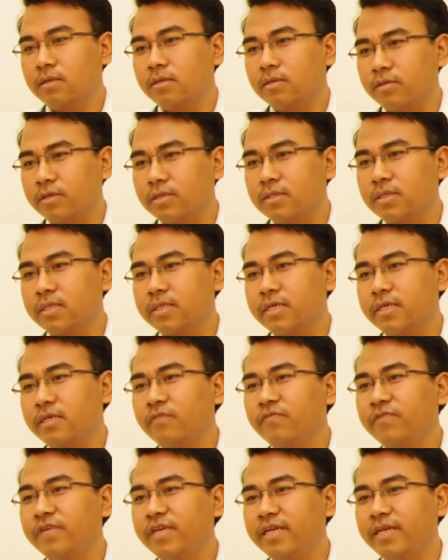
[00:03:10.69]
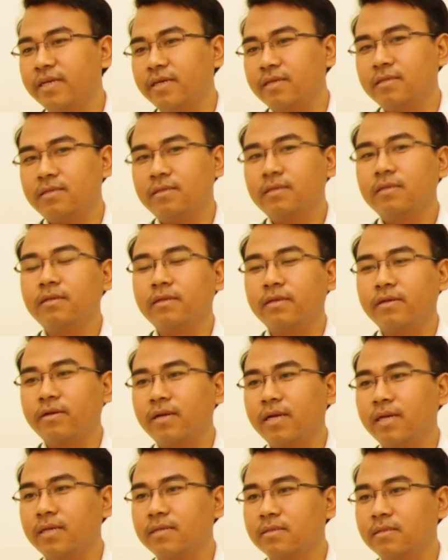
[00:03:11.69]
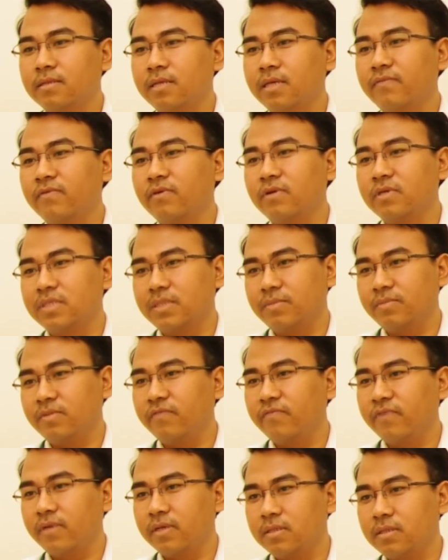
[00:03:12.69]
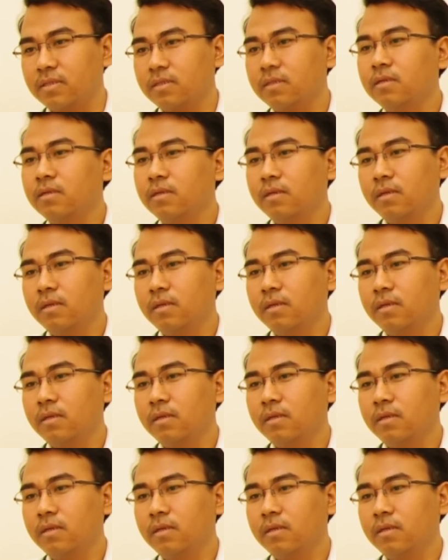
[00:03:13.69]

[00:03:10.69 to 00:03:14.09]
reached the stage of teenage, they realized that they have got some defects,